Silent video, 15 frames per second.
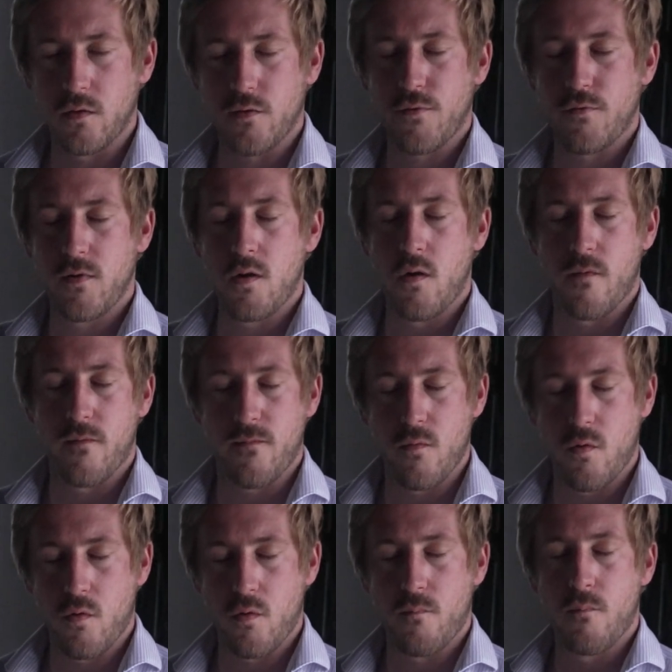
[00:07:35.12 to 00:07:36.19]
3 or
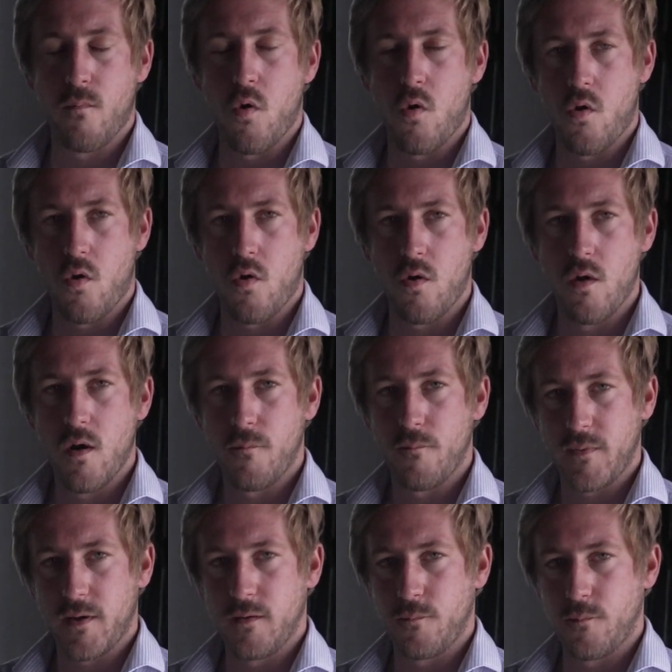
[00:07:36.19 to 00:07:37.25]
4 more
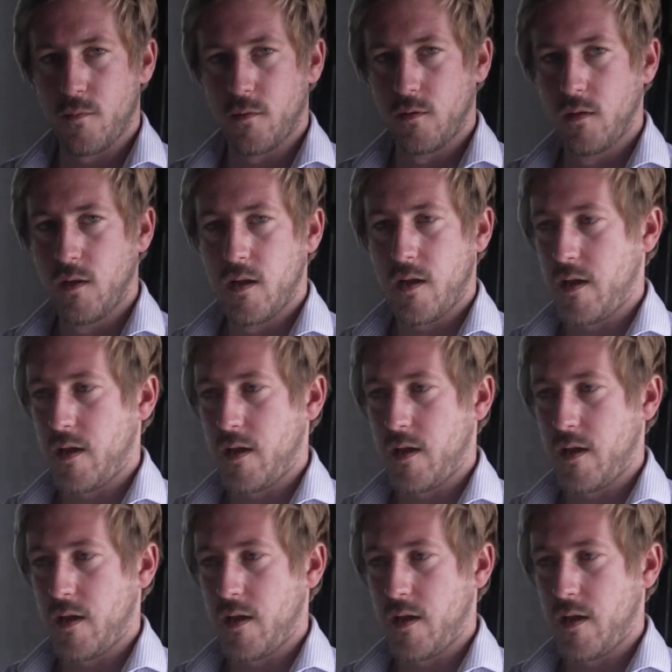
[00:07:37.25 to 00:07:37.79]
people